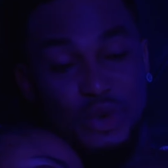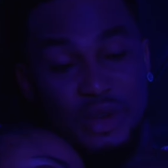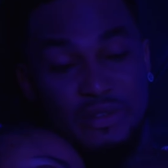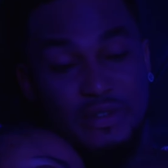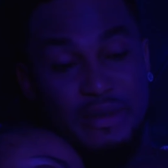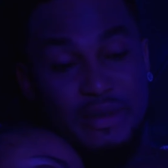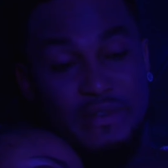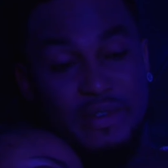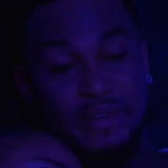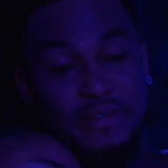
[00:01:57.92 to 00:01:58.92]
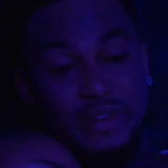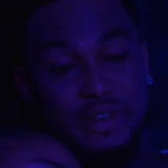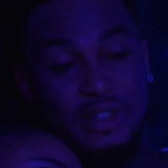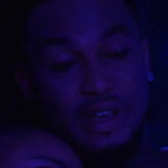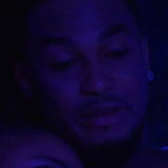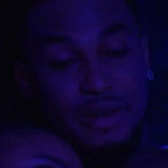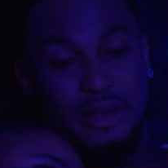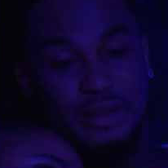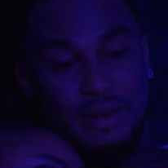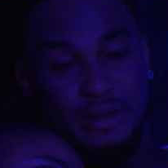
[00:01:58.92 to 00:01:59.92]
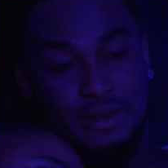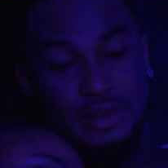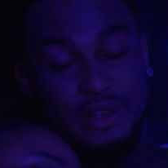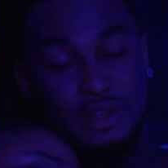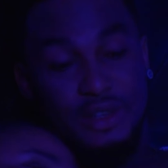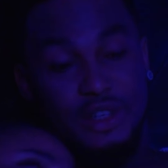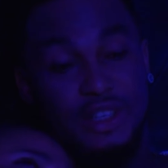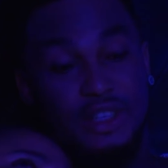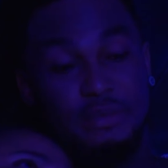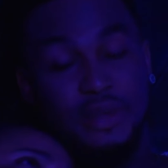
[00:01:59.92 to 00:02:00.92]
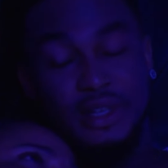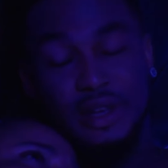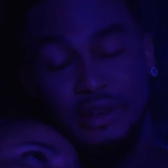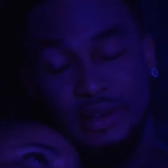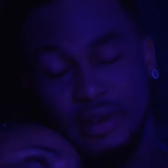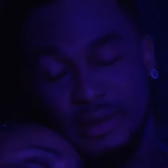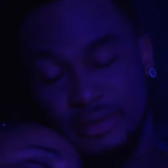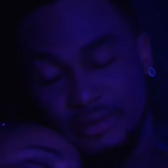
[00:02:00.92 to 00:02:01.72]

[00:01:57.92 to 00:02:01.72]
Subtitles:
knew it from the very first day I met her. She's a pretender.